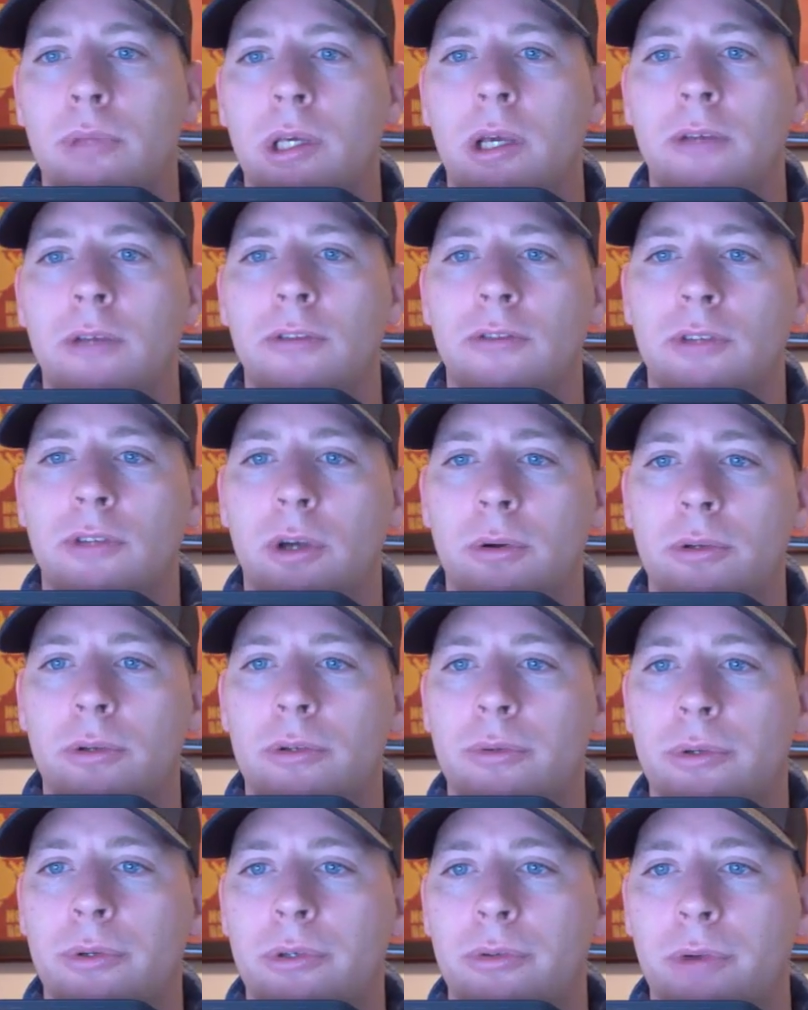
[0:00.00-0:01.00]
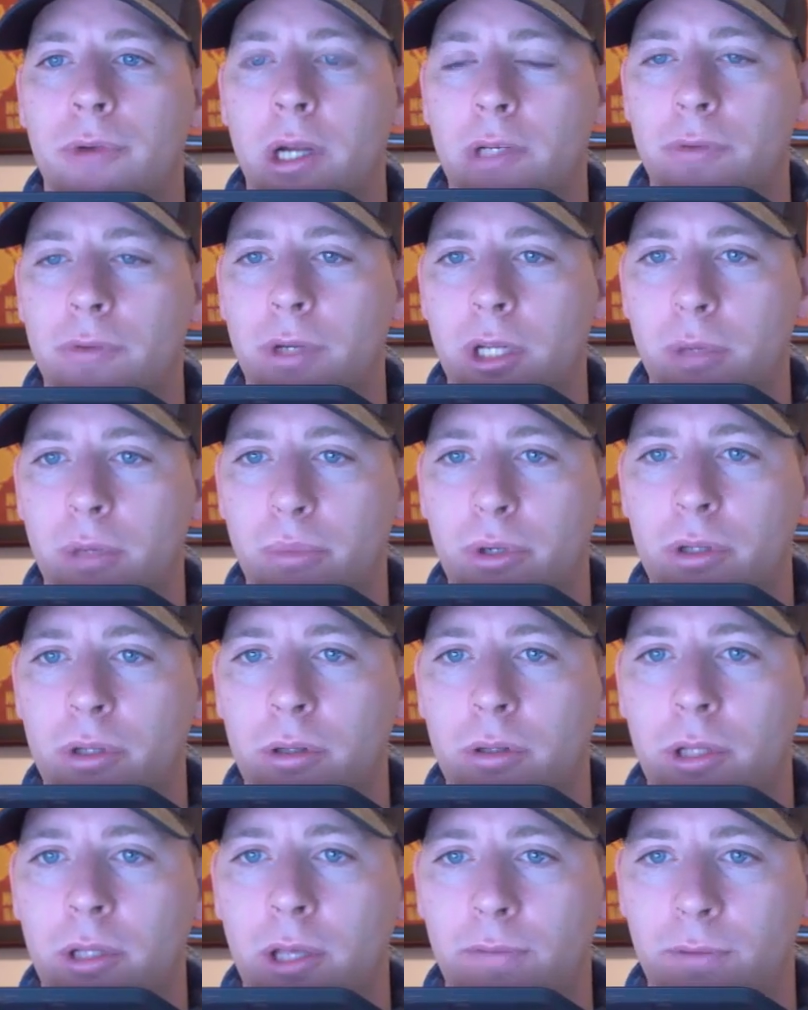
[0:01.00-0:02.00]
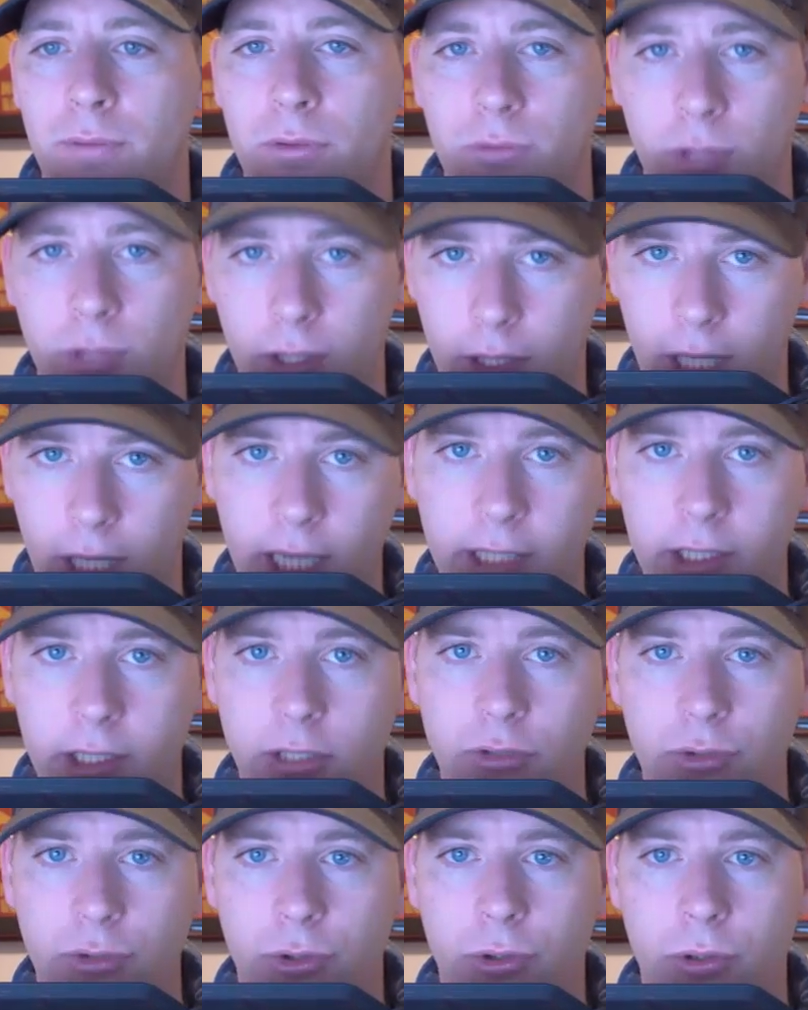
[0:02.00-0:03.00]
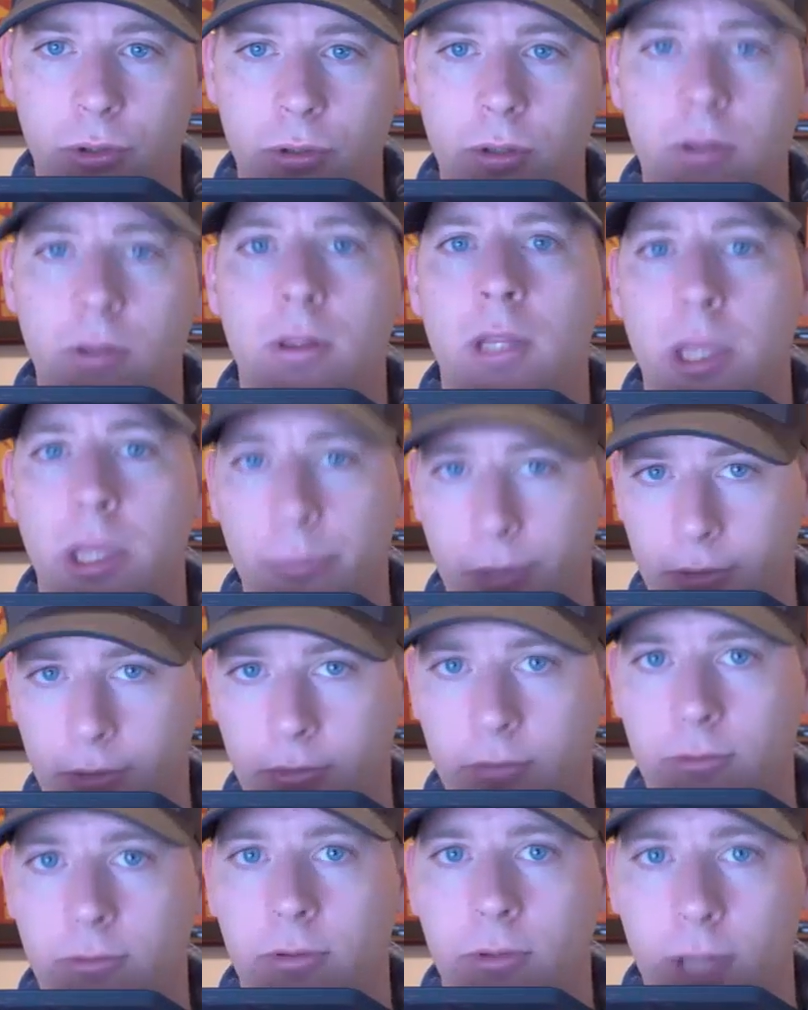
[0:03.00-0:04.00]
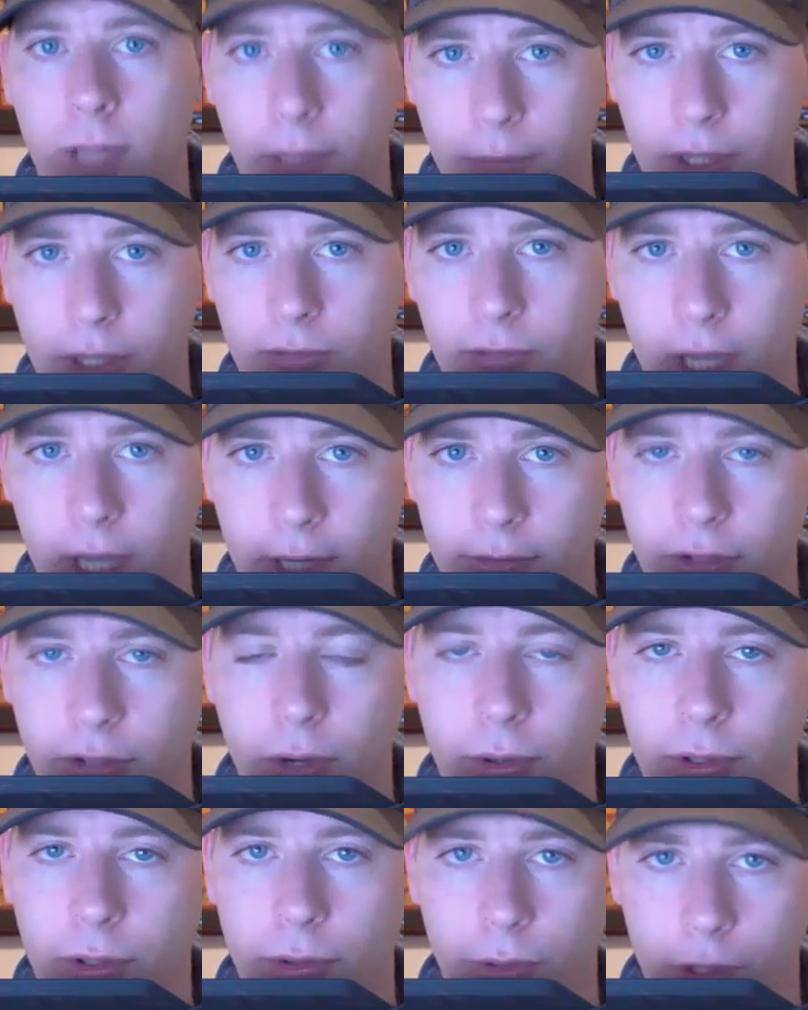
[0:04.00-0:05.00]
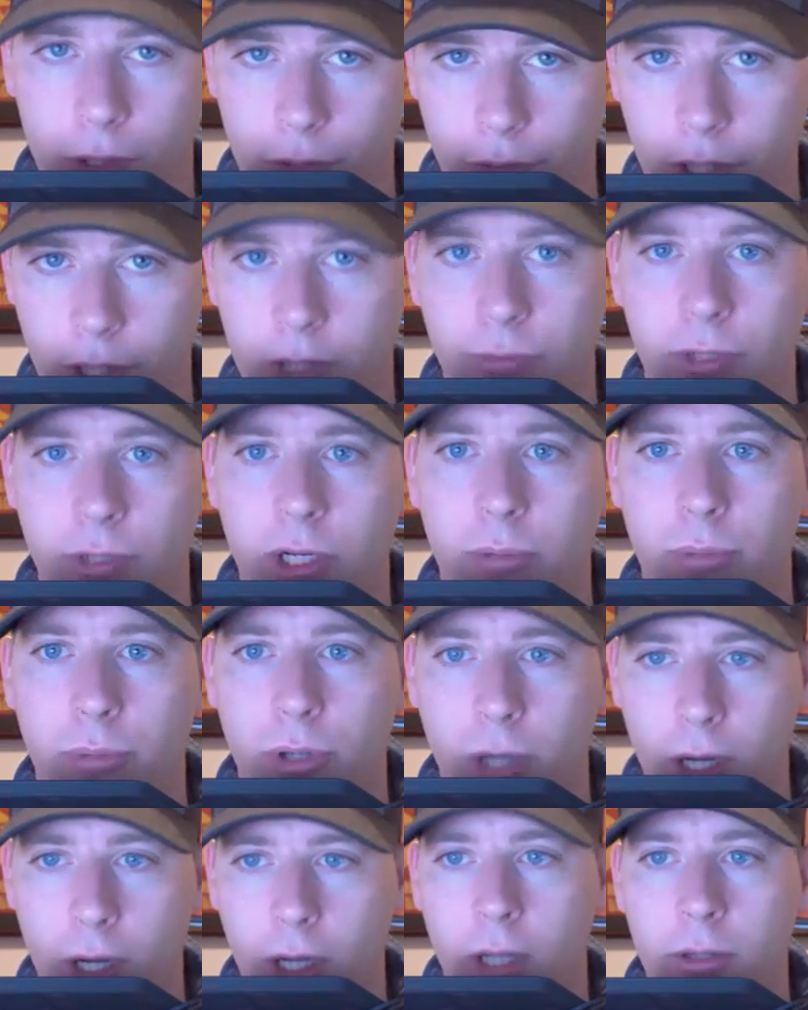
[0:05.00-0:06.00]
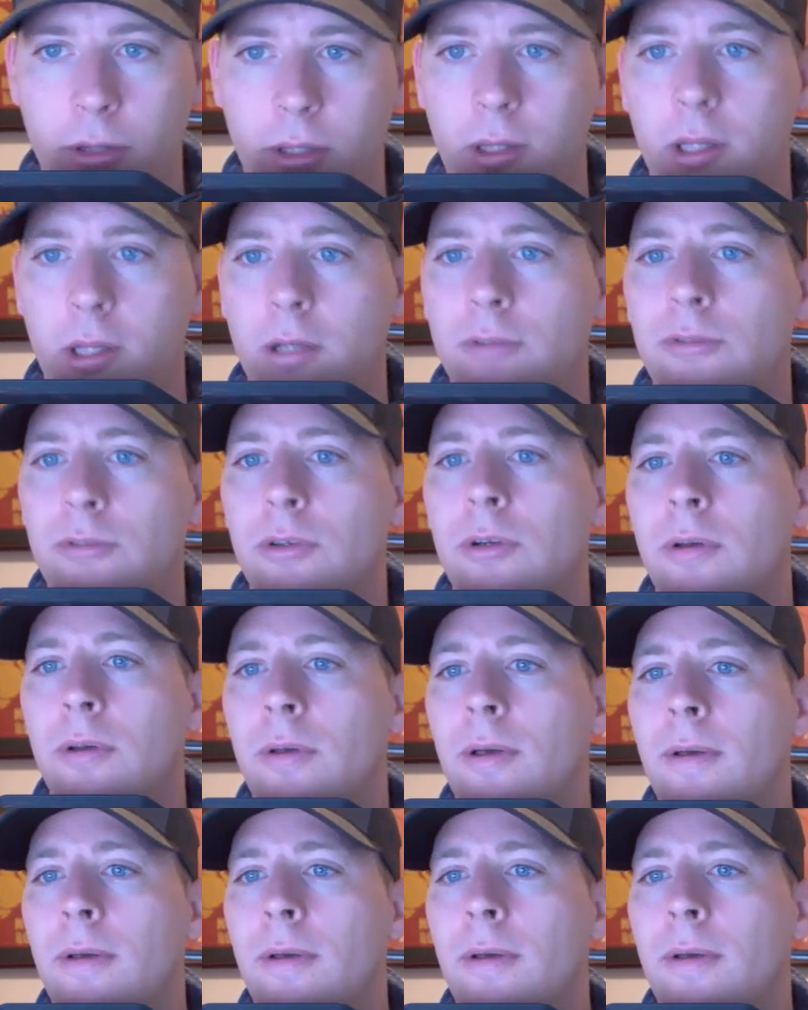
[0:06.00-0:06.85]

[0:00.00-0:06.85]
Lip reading: because it's going to a directory number. If you see line control, that means that it's going to a directory number on the cluster.